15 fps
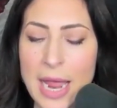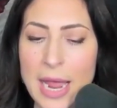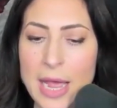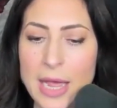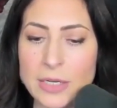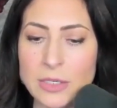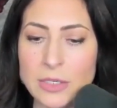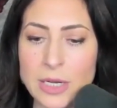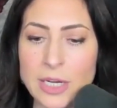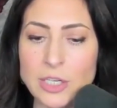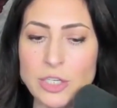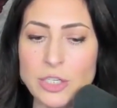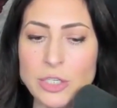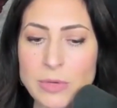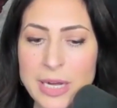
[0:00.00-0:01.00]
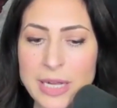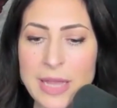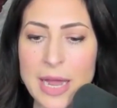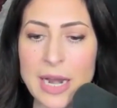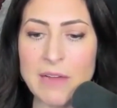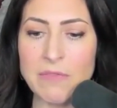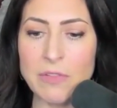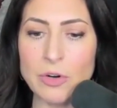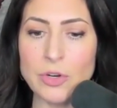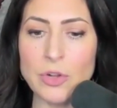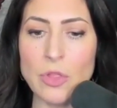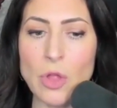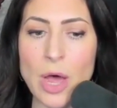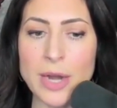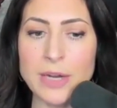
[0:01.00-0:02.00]
And in doing that, I've learned
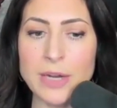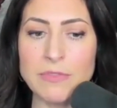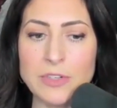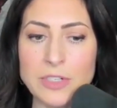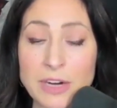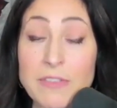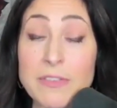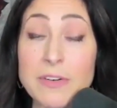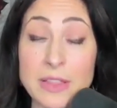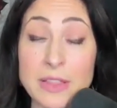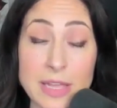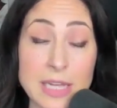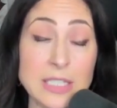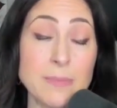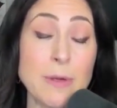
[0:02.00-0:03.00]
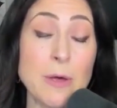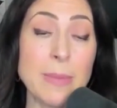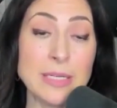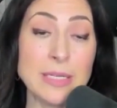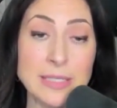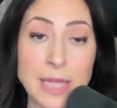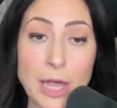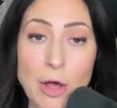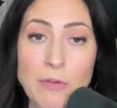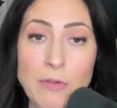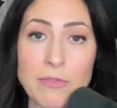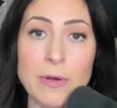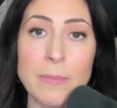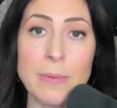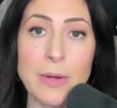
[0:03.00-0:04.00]
a lot of different things about
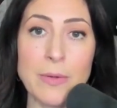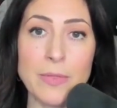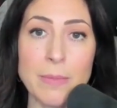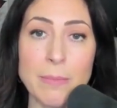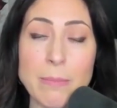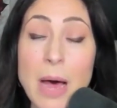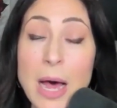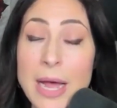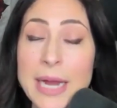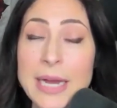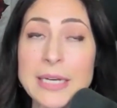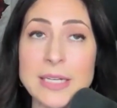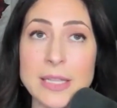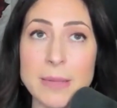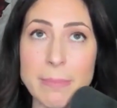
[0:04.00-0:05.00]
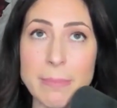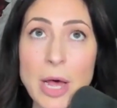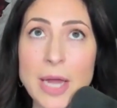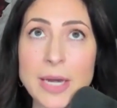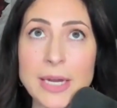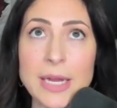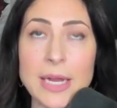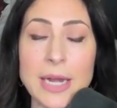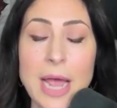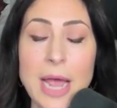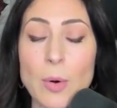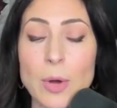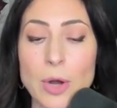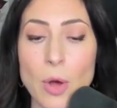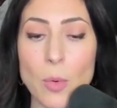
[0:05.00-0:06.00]
myself, about the mind and the body, and
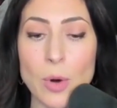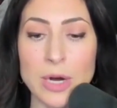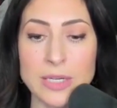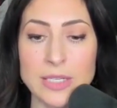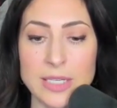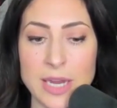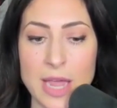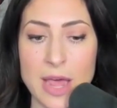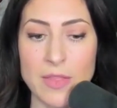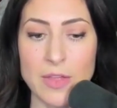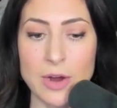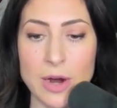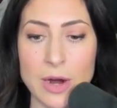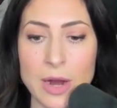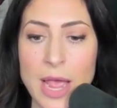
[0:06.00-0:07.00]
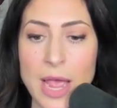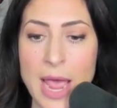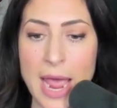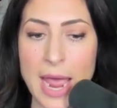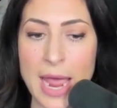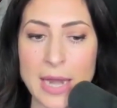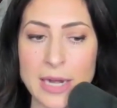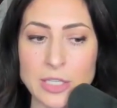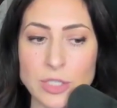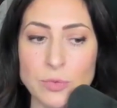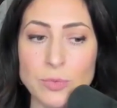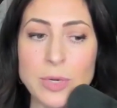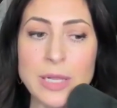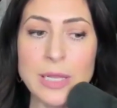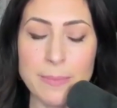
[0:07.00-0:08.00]
how it all works together. And it's
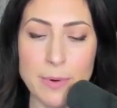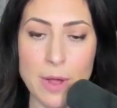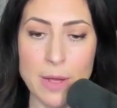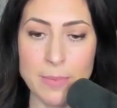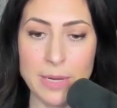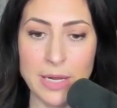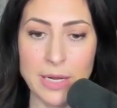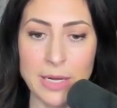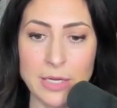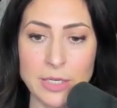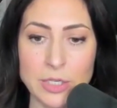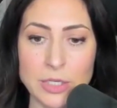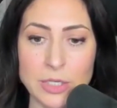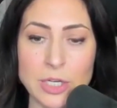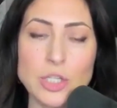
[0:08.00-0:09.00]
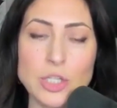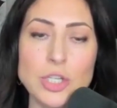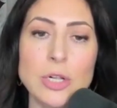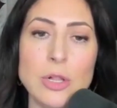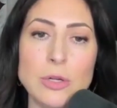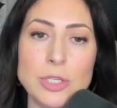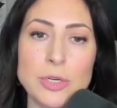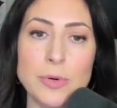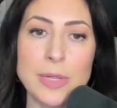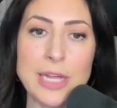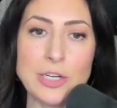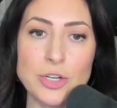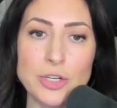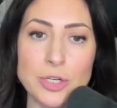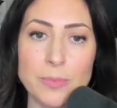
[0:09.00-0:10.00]
really brought me into such a closer
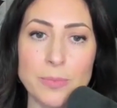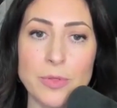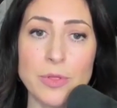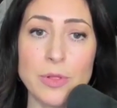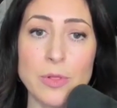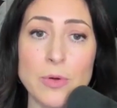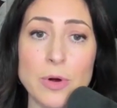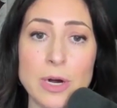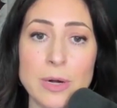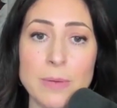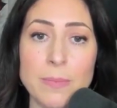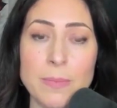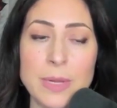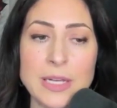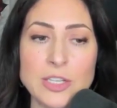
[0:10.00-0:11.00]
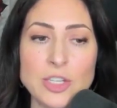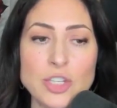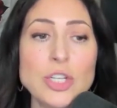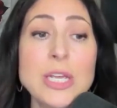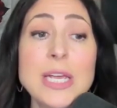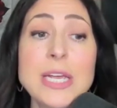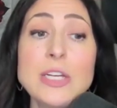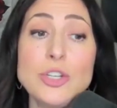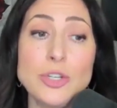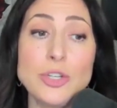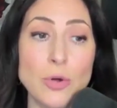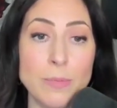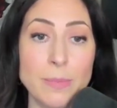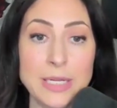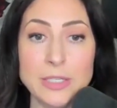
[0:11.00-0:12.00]
relationship with the Lord because He's
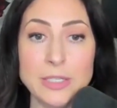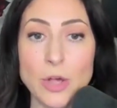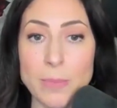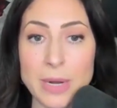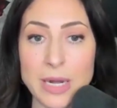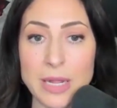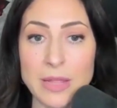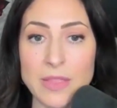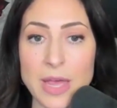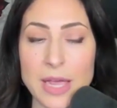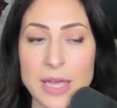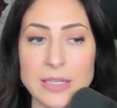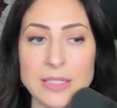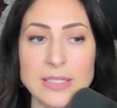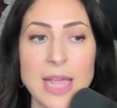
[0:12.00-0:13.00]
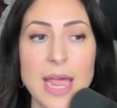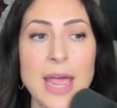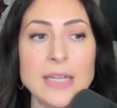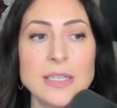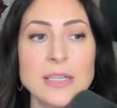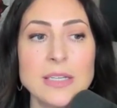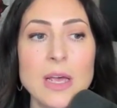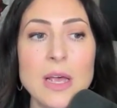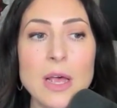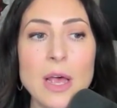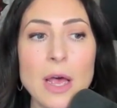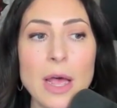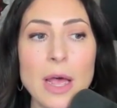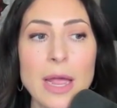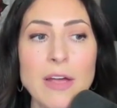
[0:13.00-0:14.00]
shown me so many things. And
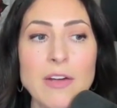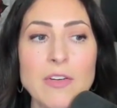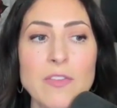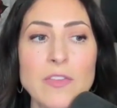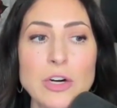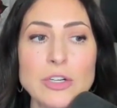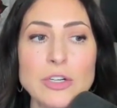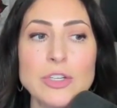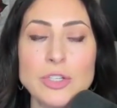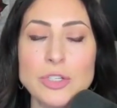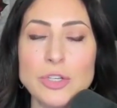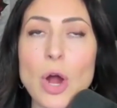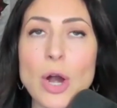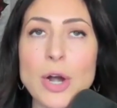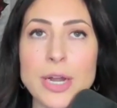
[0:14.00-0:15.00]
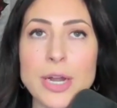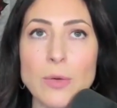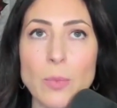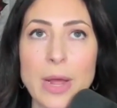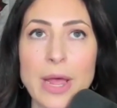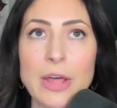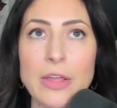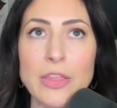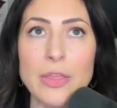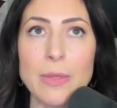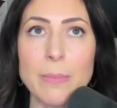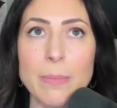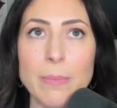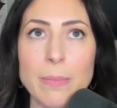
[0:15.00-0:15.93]
it first started with